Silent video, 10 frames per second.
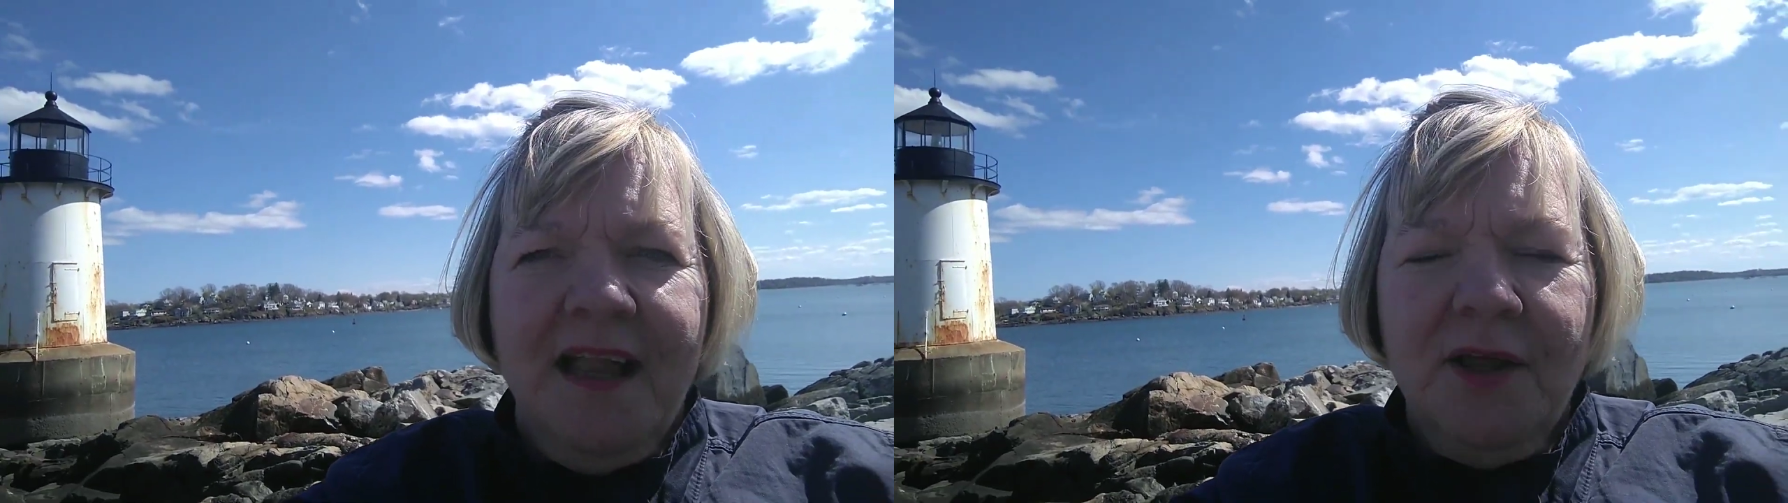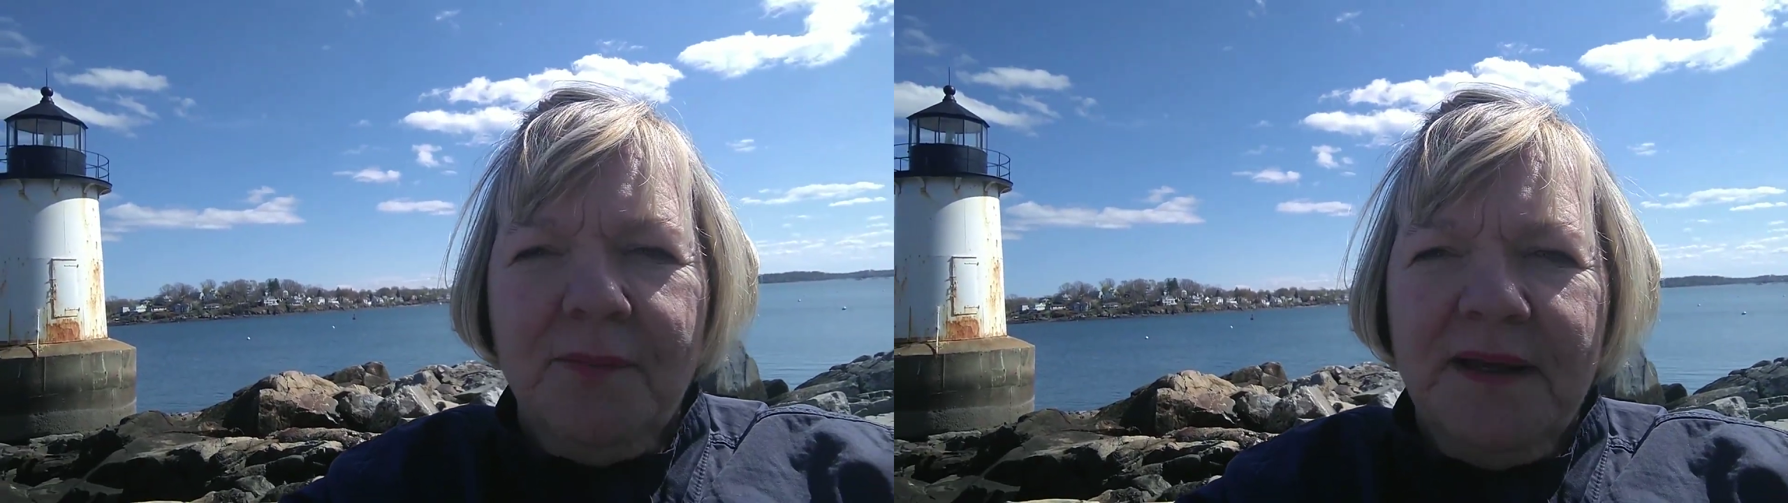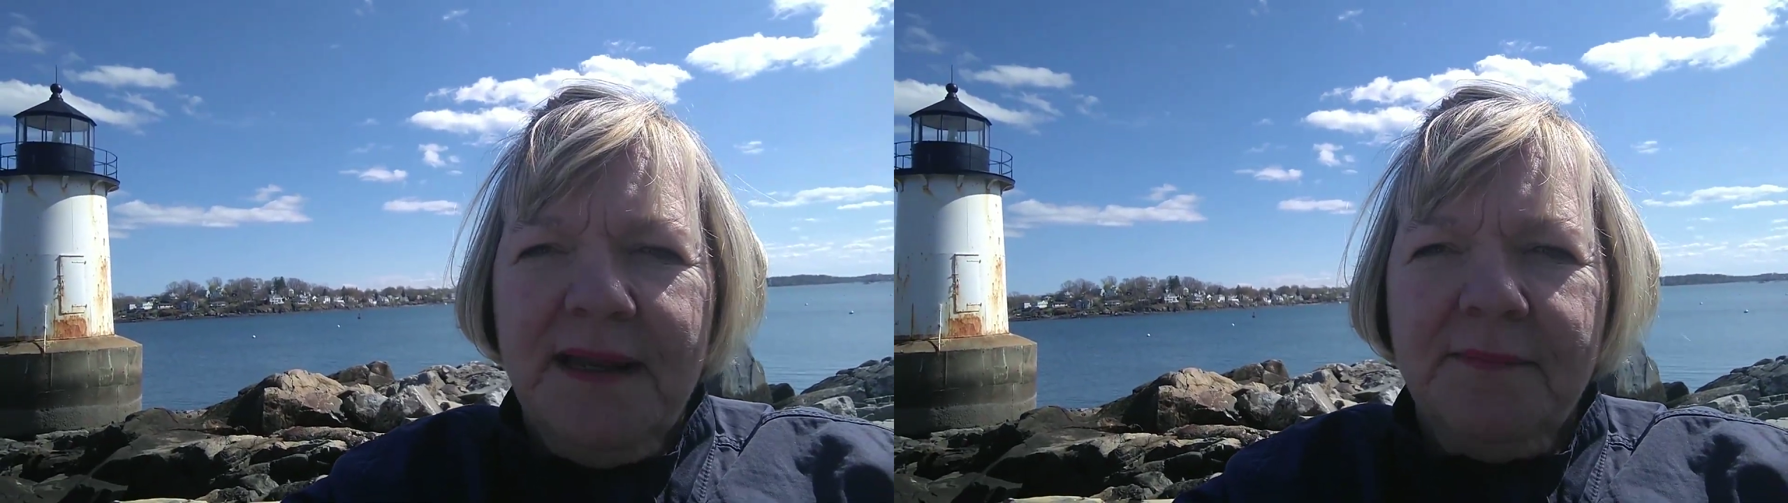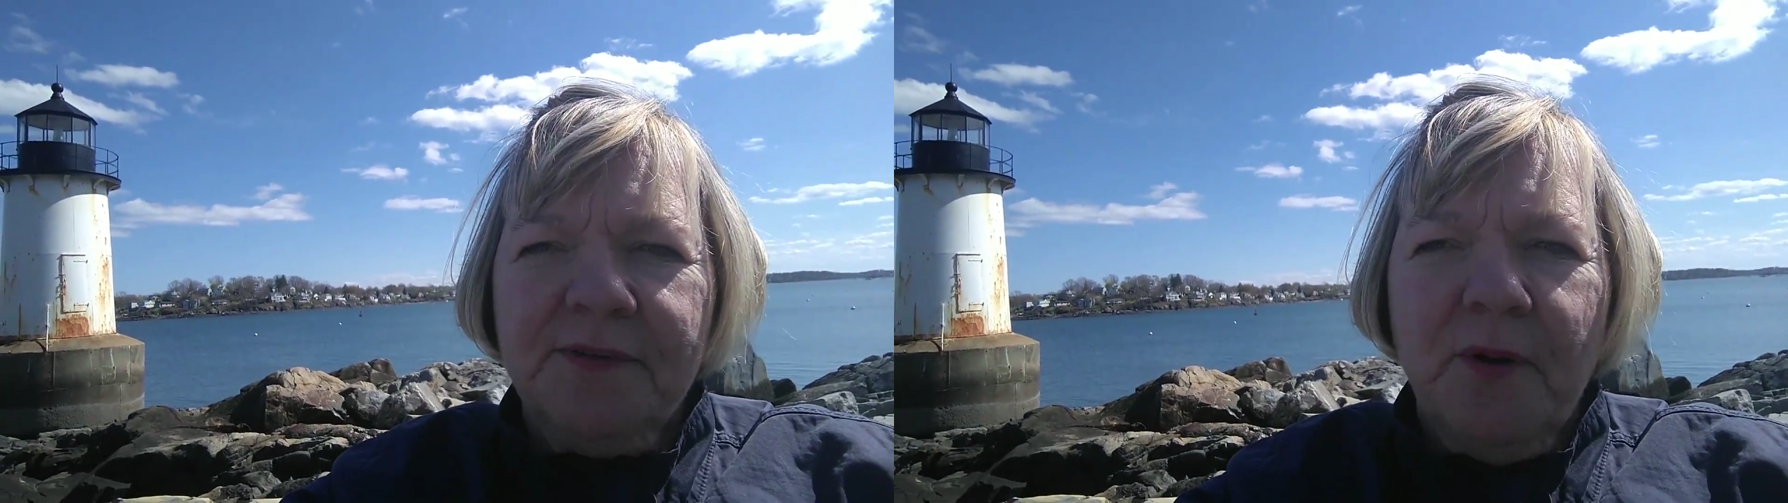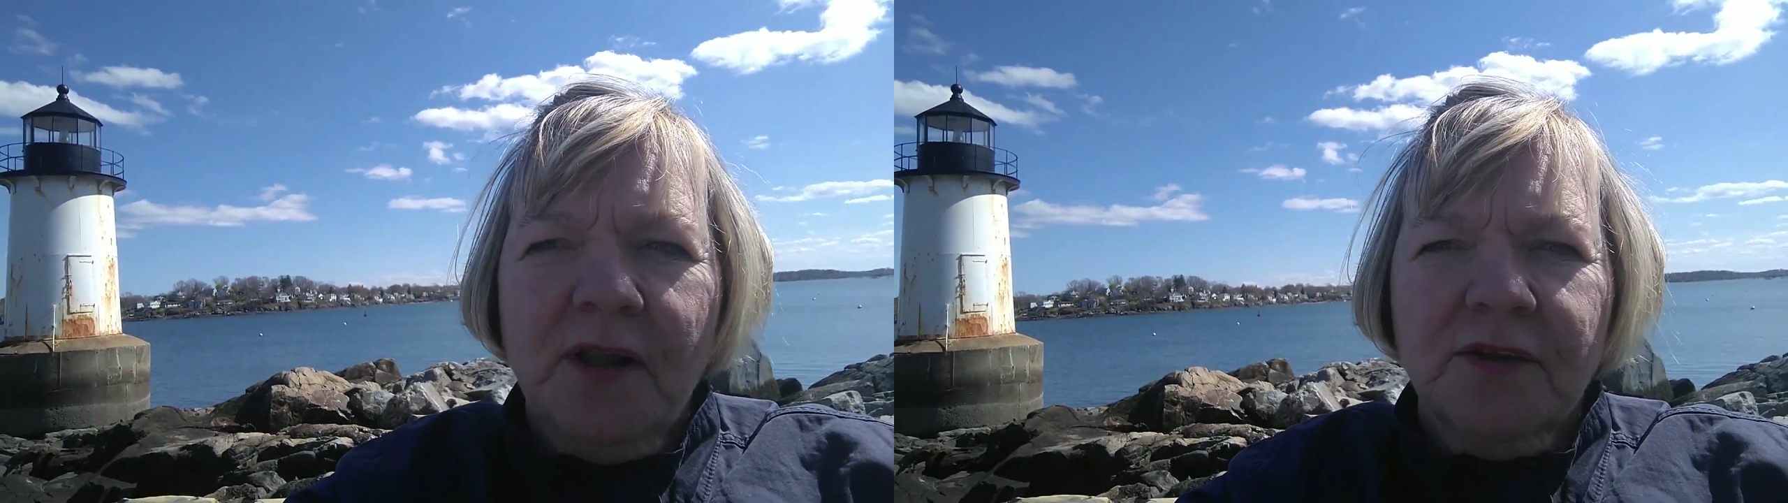Hello, my name
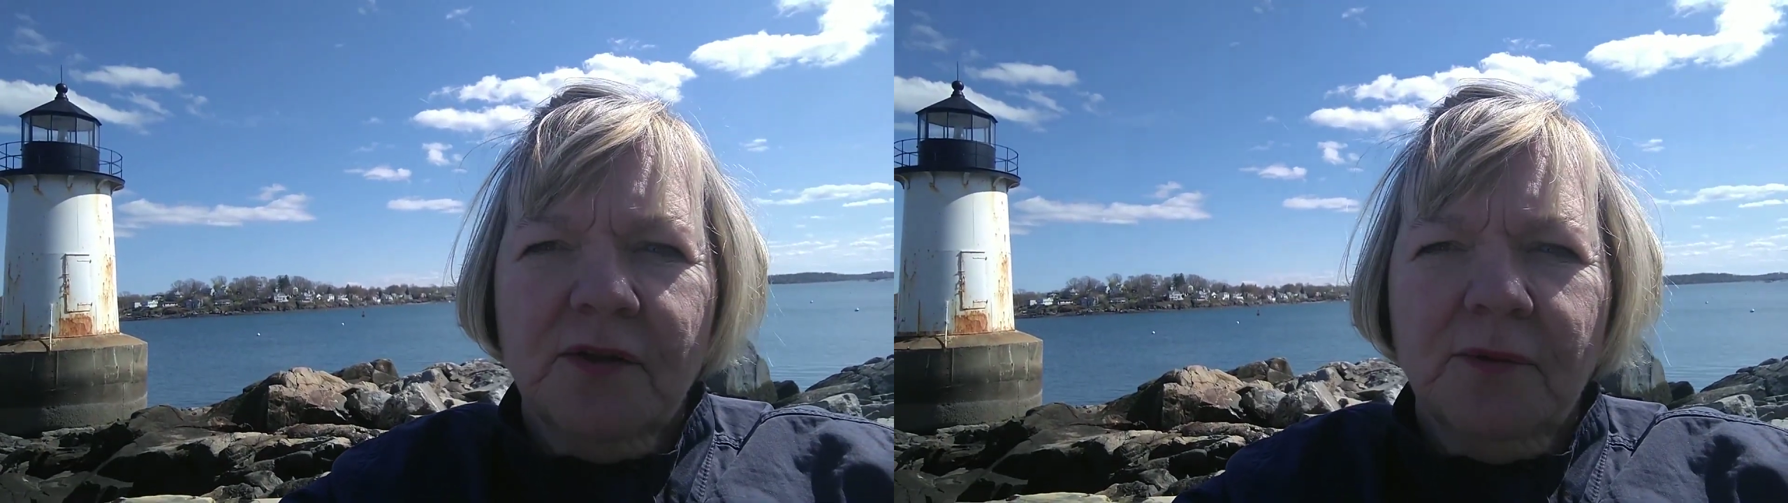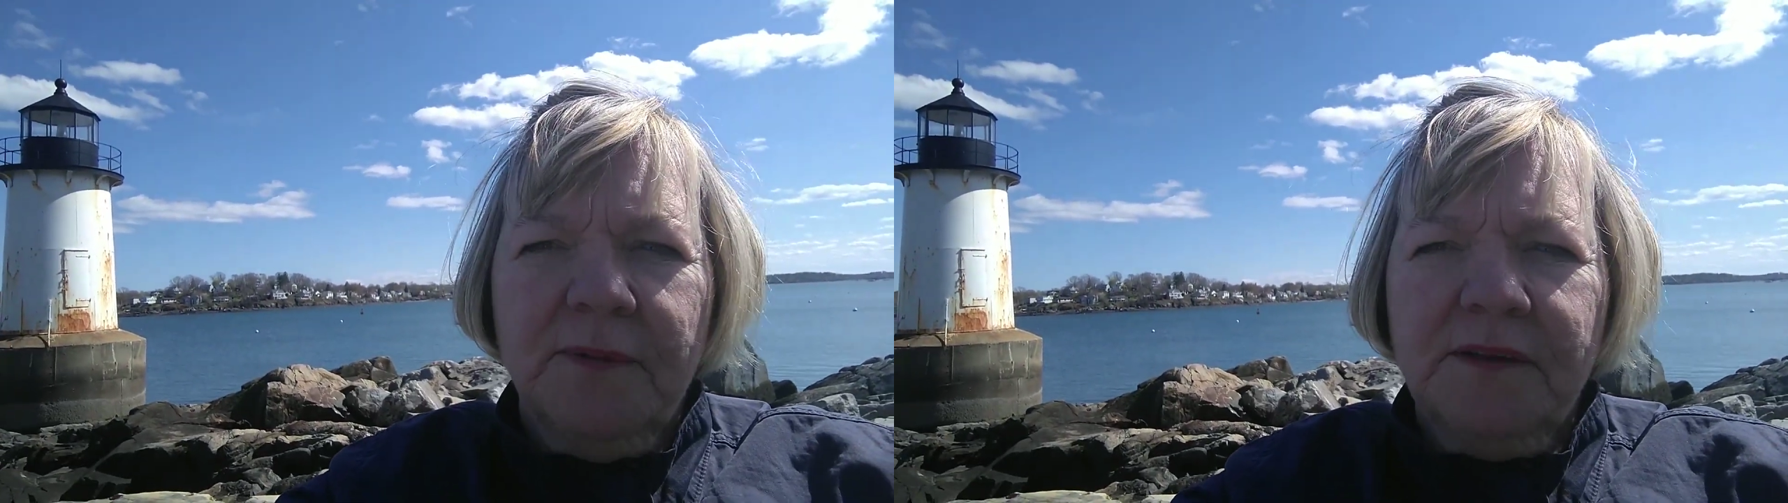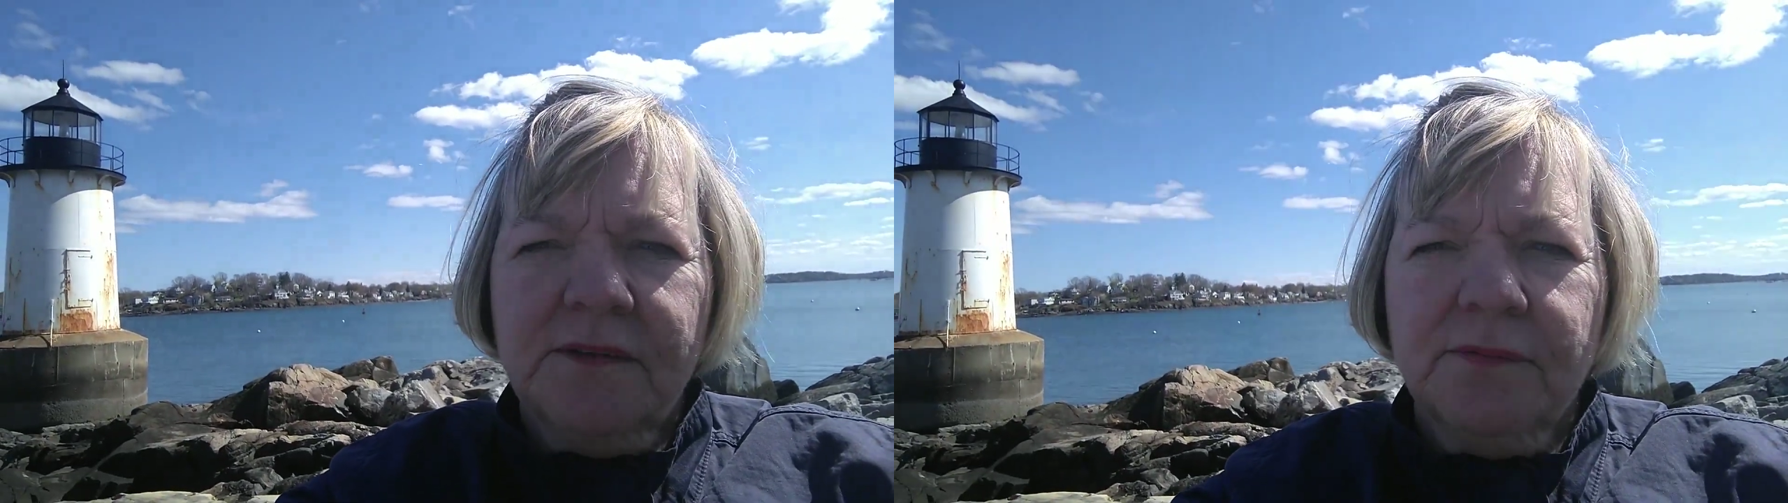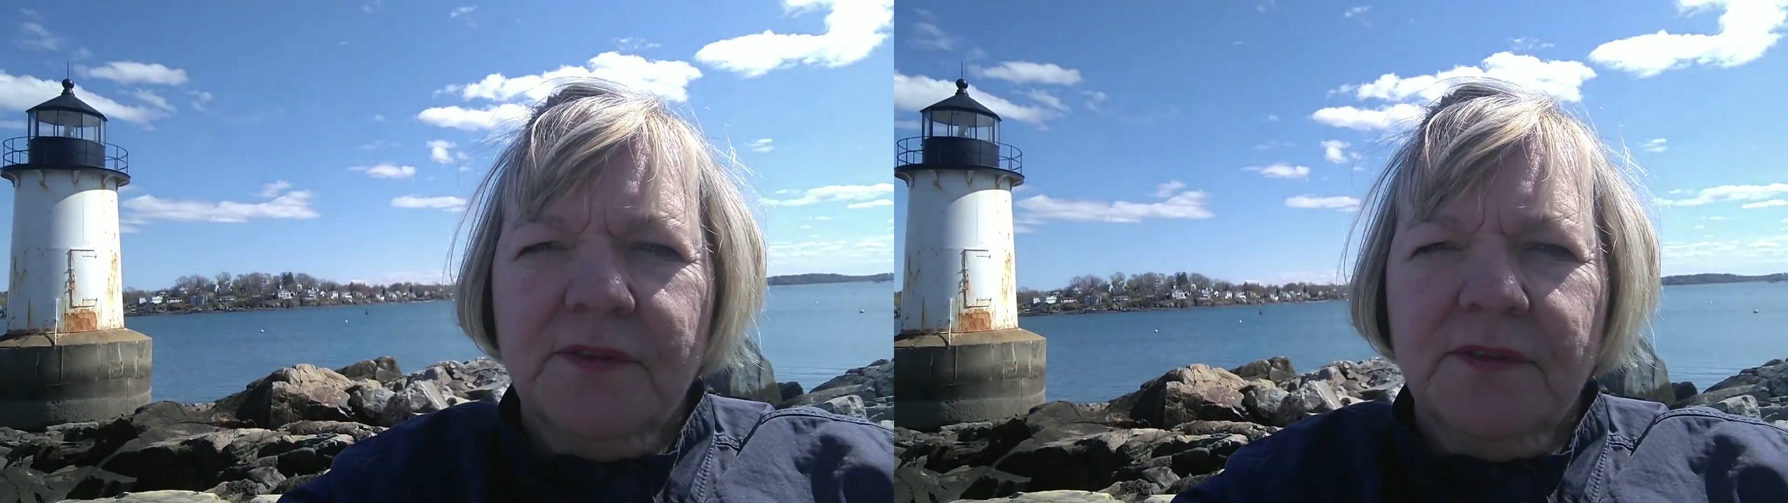is Paula Colpitts